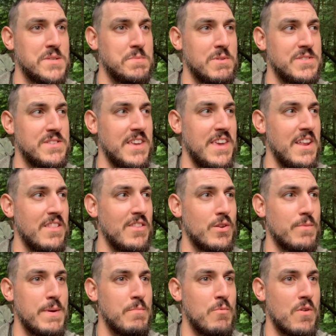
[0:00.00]
supposed to get a
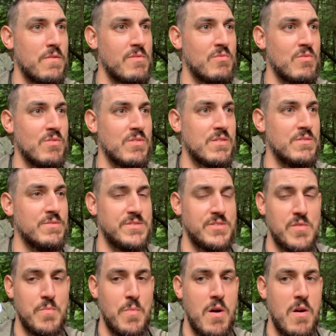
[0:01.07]
little bit more of a roller coaster
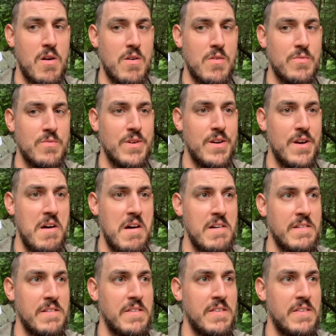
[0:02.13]
tomorrow uh,